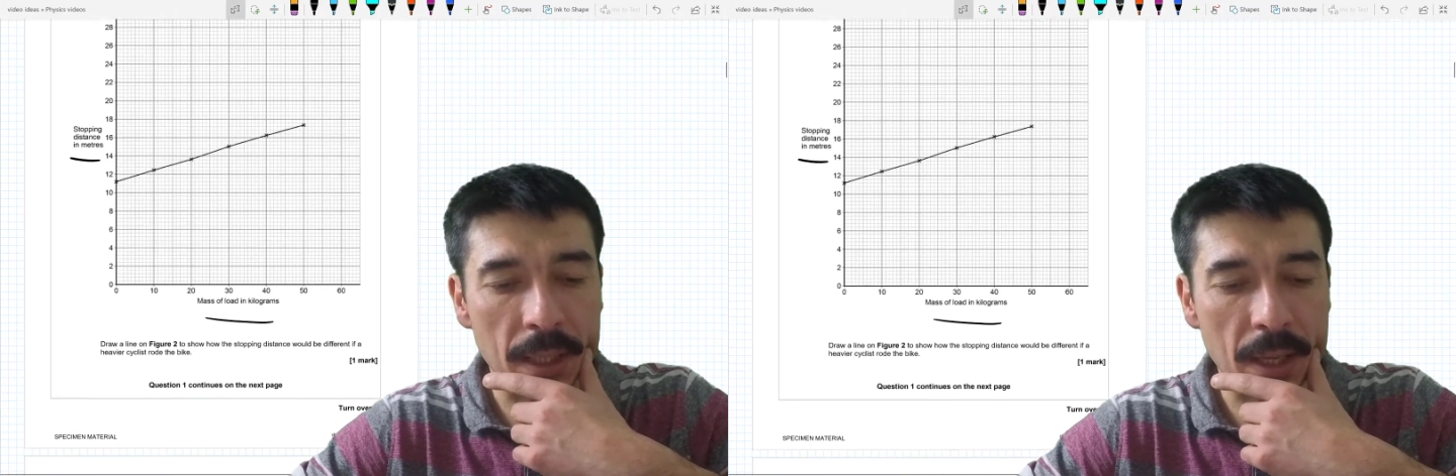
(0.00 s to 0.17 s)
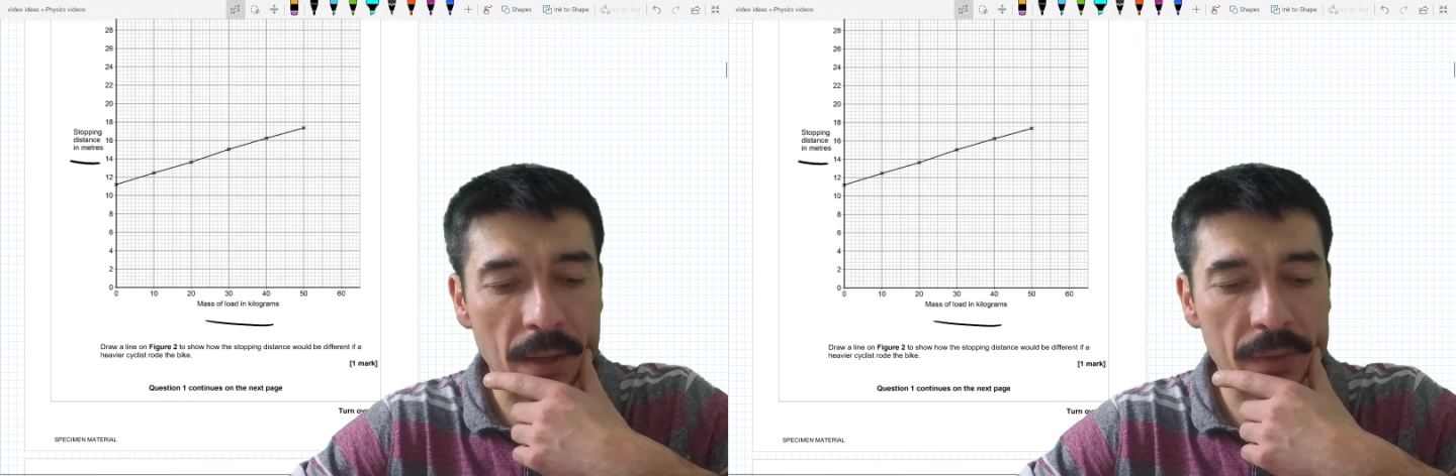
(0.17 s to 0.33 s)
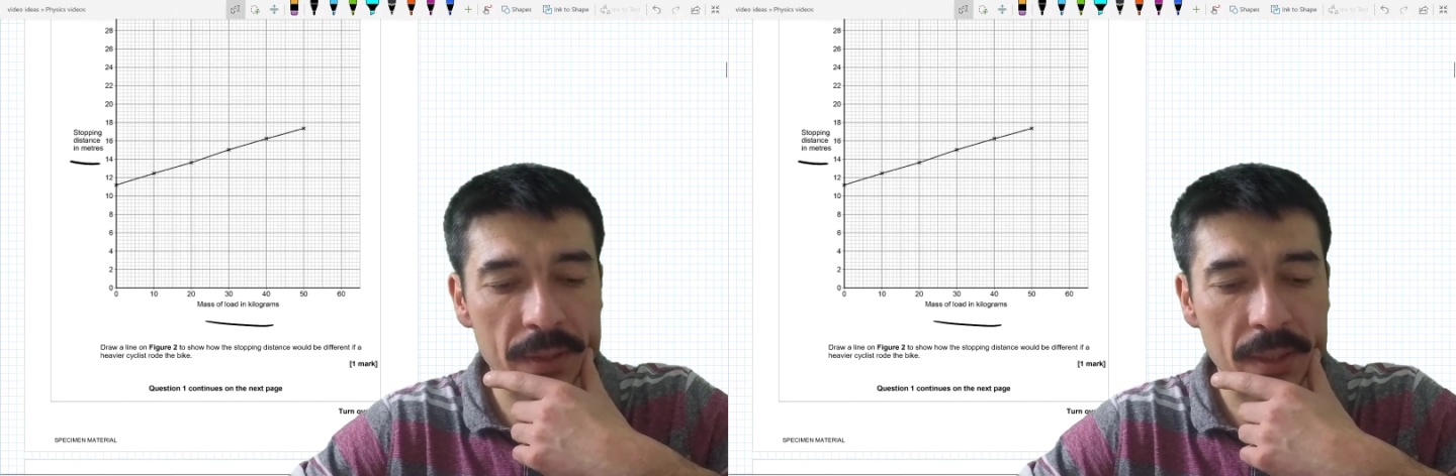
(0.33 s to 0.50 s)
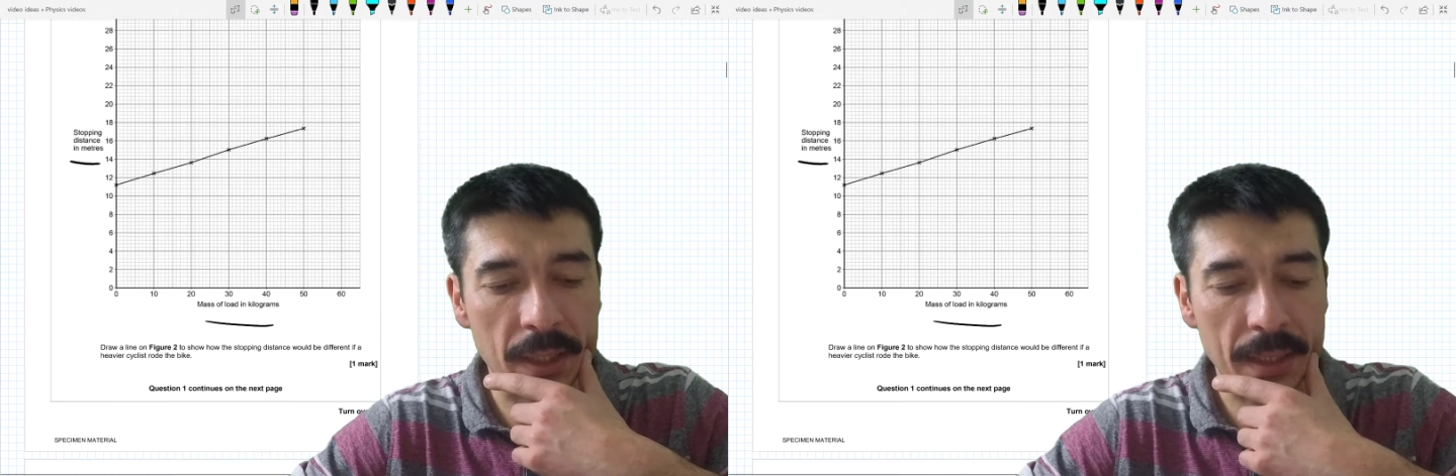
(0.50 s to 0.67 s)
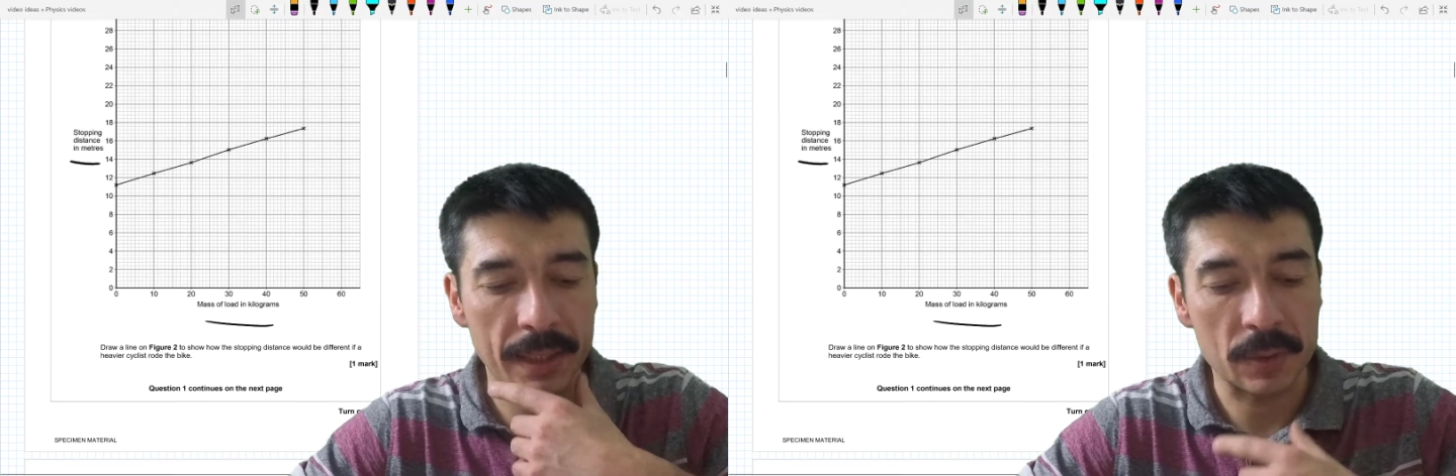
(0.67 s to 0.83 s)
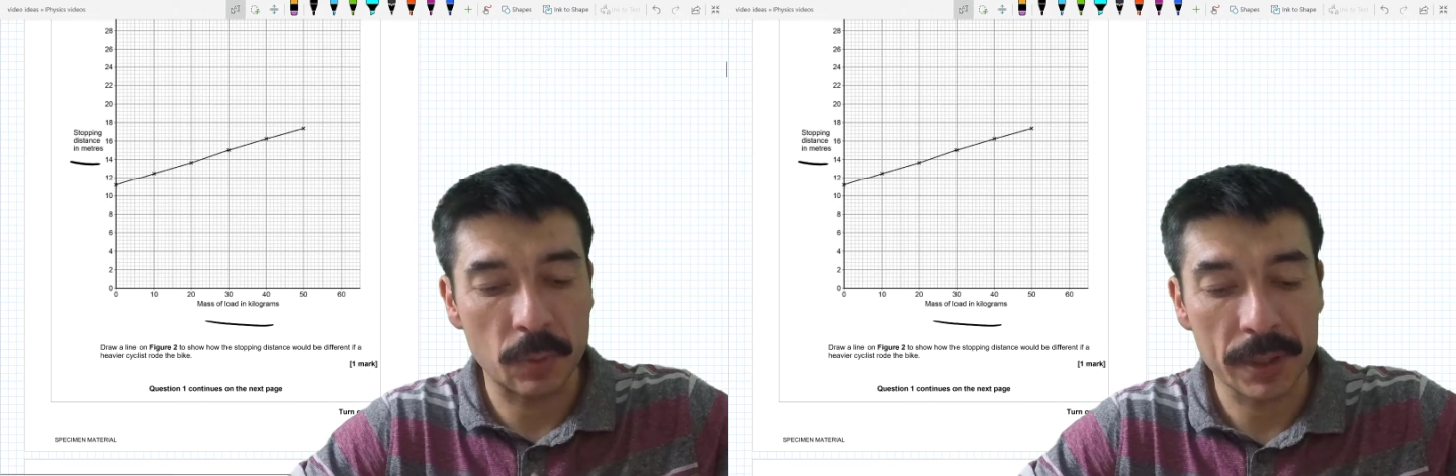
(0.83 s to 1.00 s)
heavier
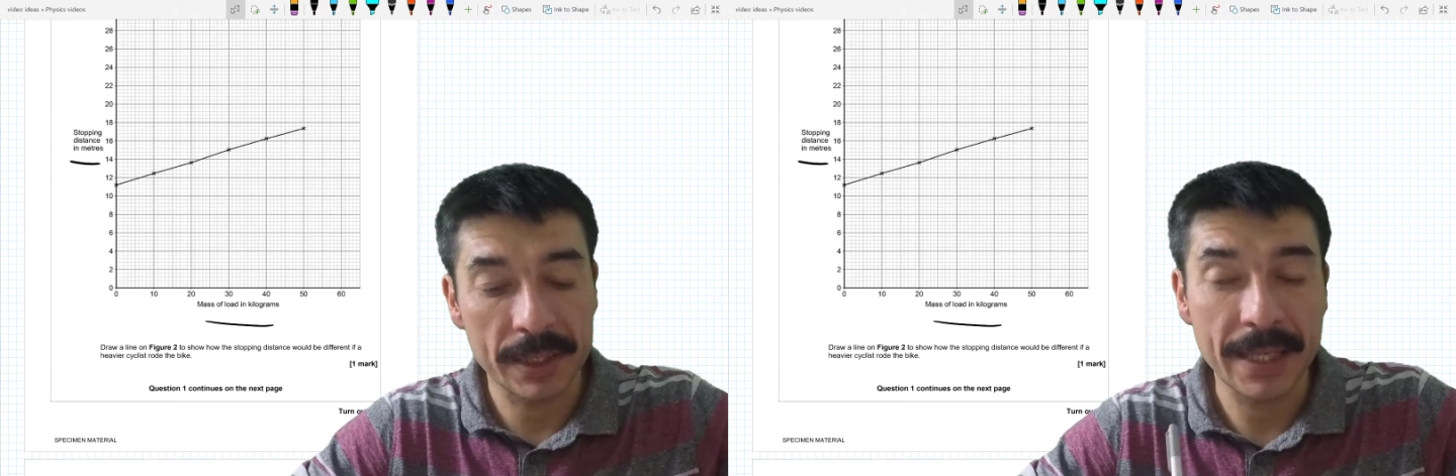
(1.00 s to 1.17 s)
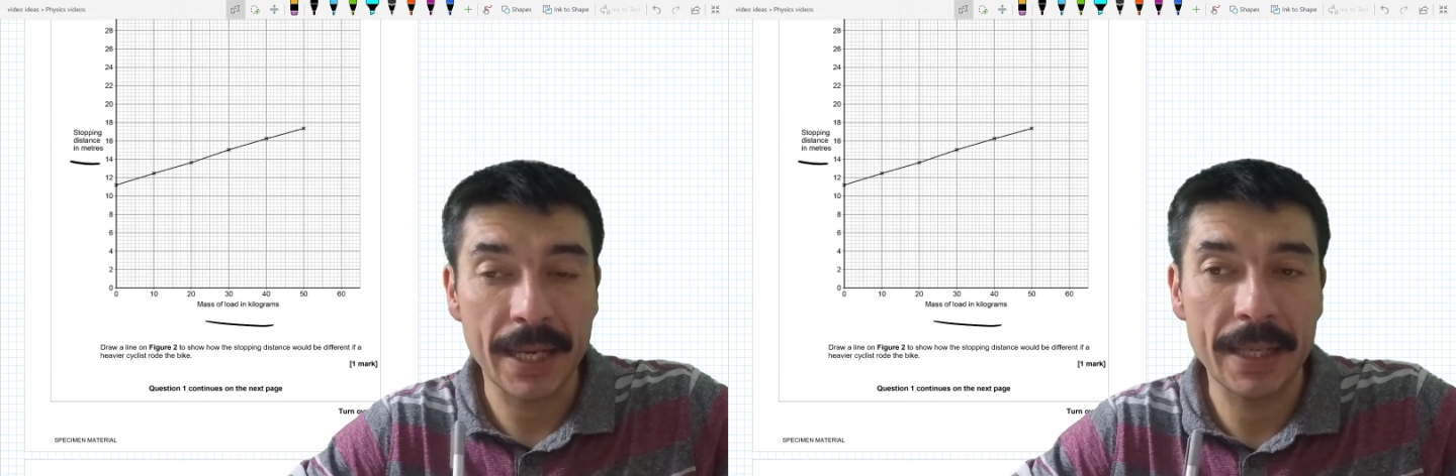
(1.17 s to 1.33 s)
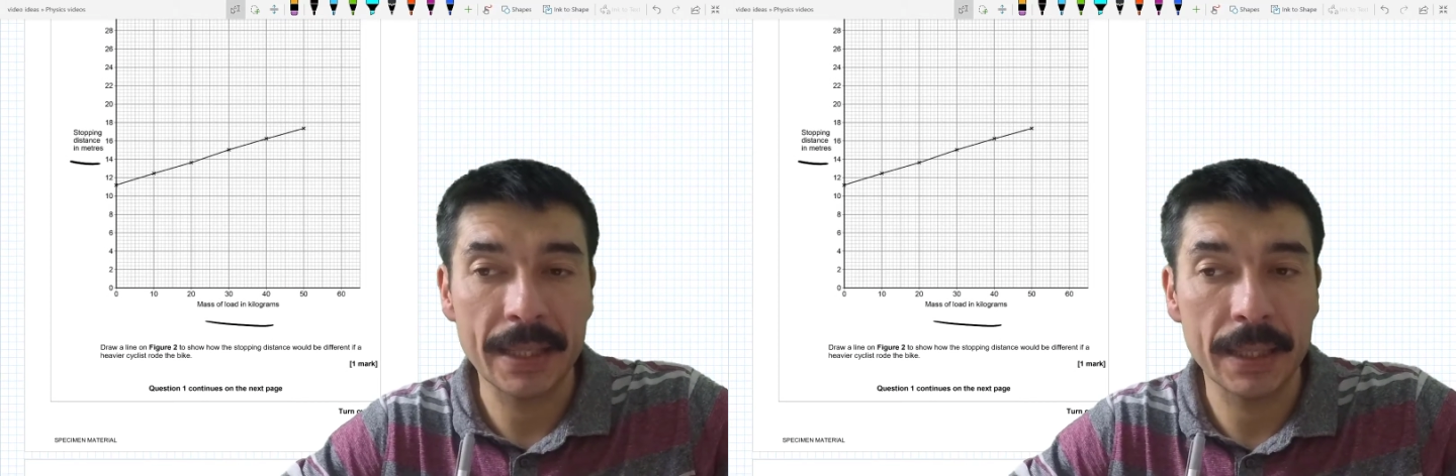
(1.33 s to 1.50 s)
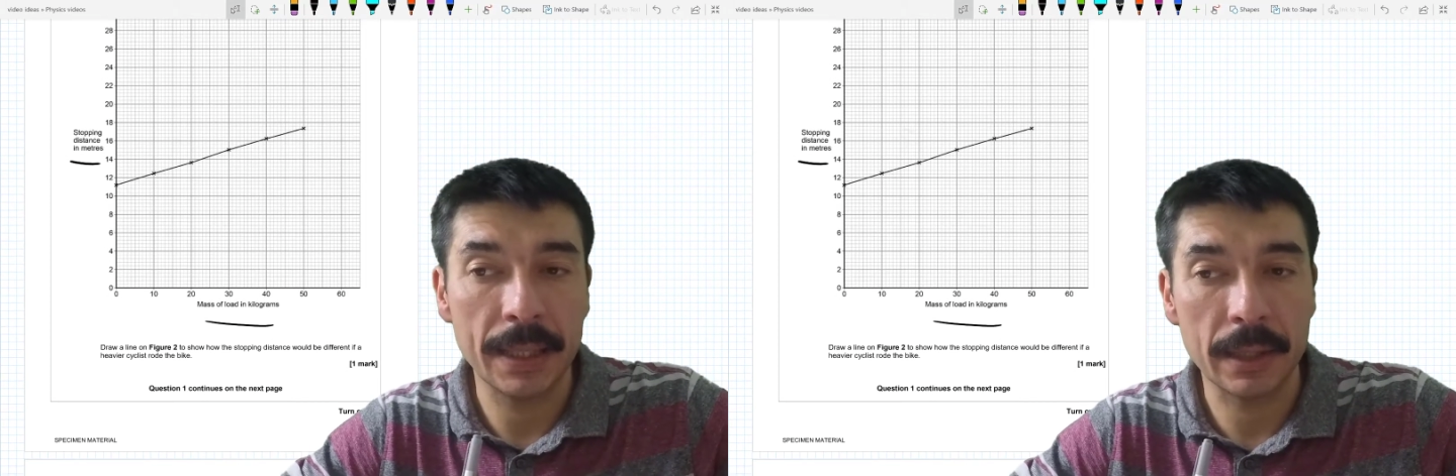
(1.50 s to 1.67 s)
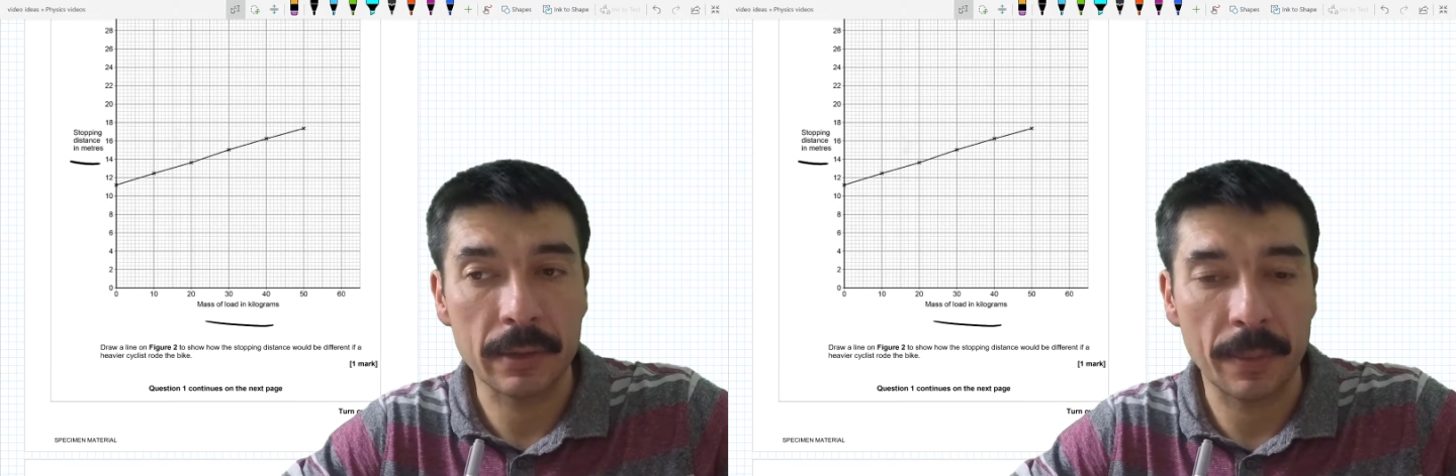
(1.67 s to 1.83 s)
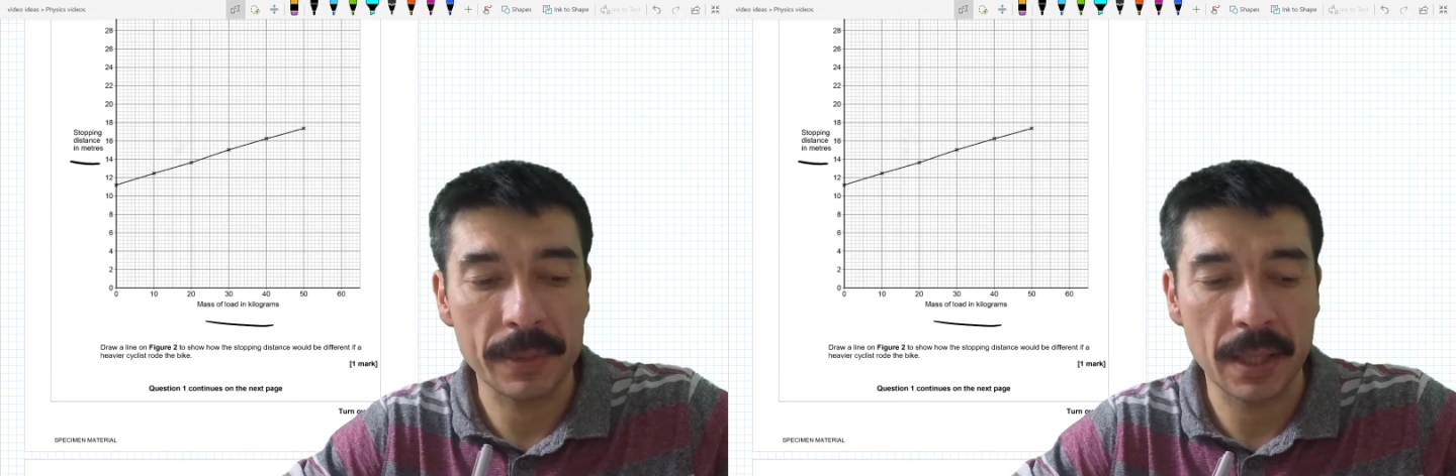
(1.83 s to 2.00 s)
cyclist was 10
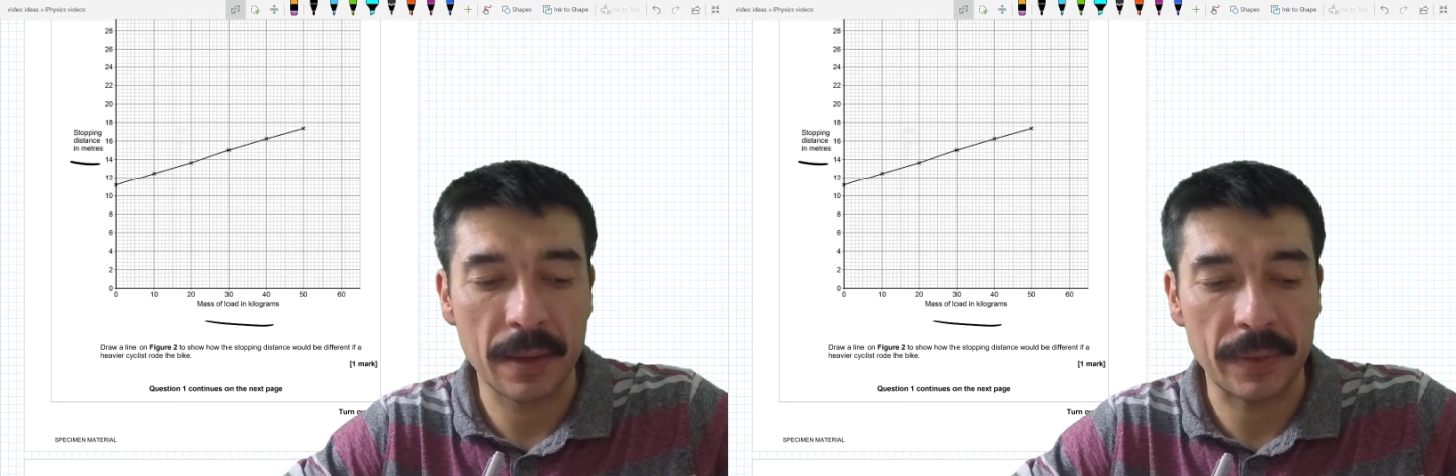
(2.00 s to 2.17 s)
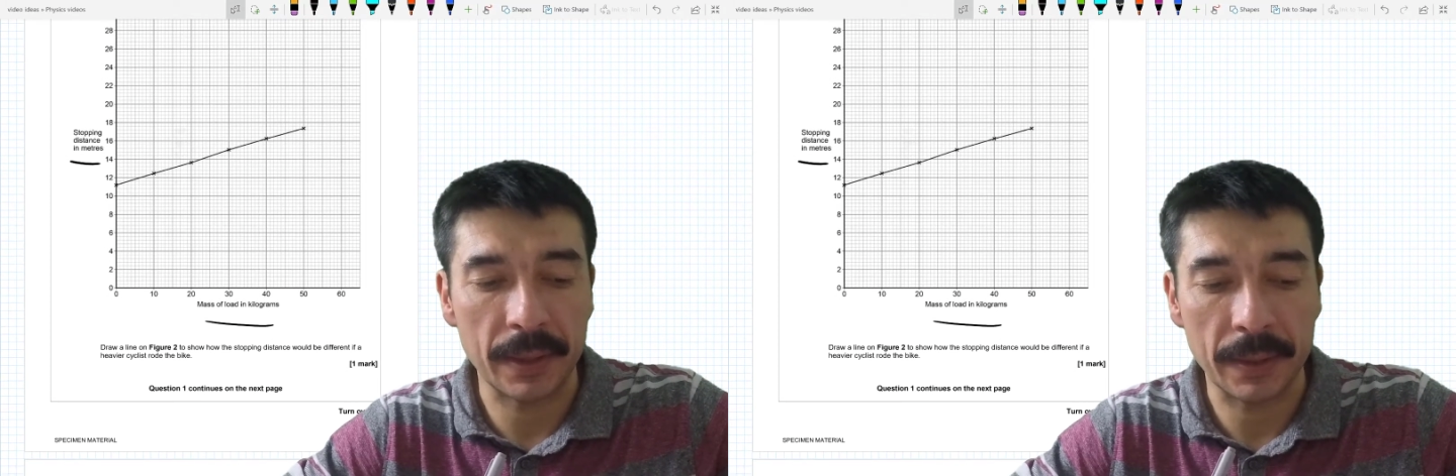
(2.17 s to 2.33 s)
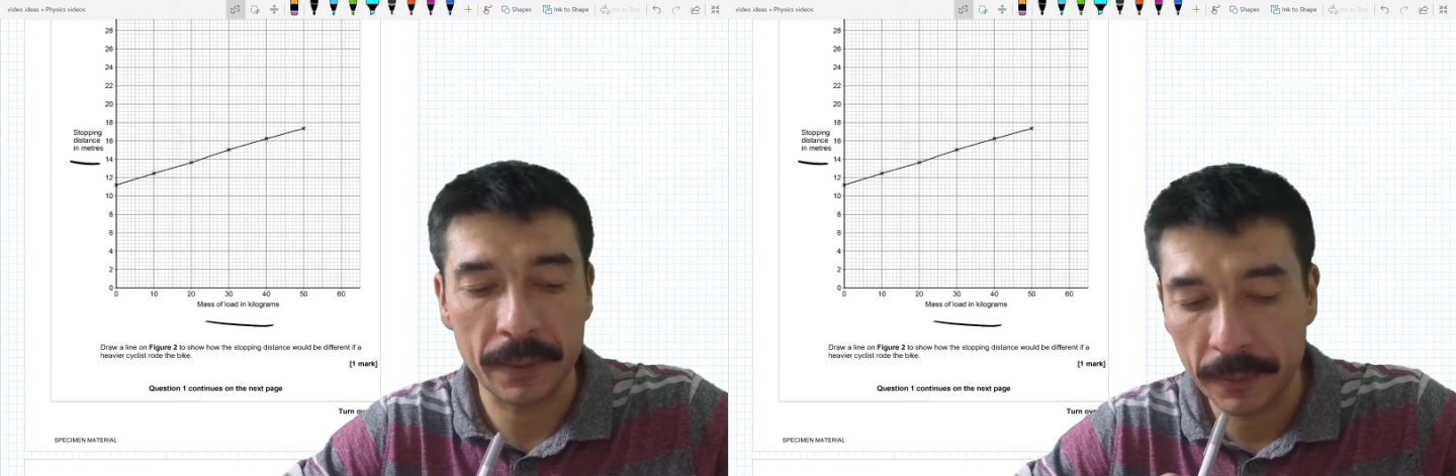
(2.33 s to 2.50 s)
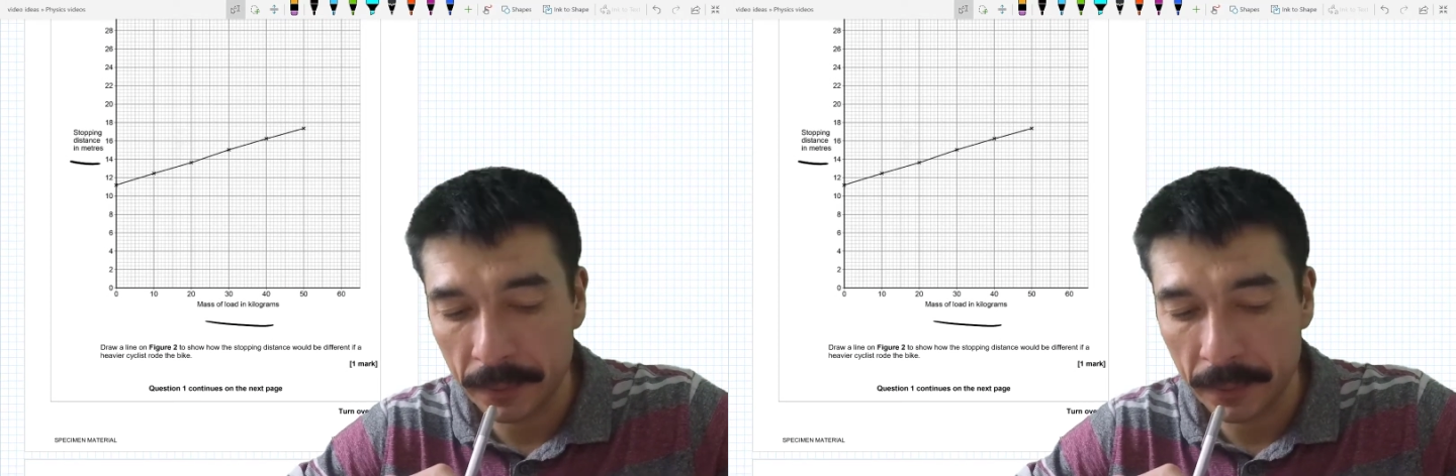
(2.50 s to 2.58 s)
kilograms heavier.